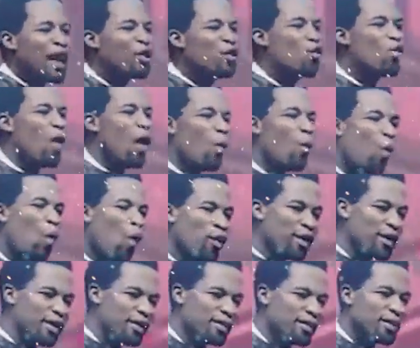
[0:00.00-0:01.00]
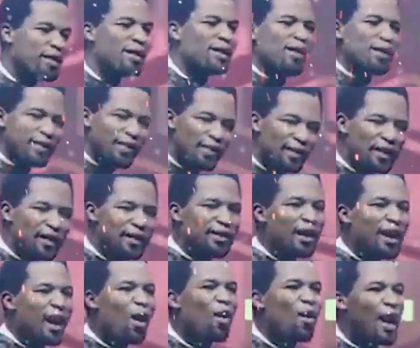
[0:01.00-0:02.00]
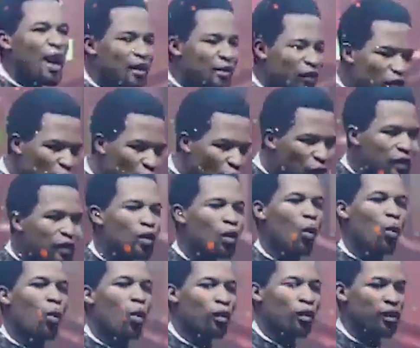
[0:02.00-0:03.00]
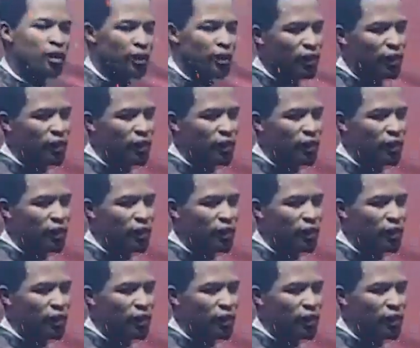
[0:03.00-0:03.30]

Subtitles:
and you are worried, sit down and study your worry.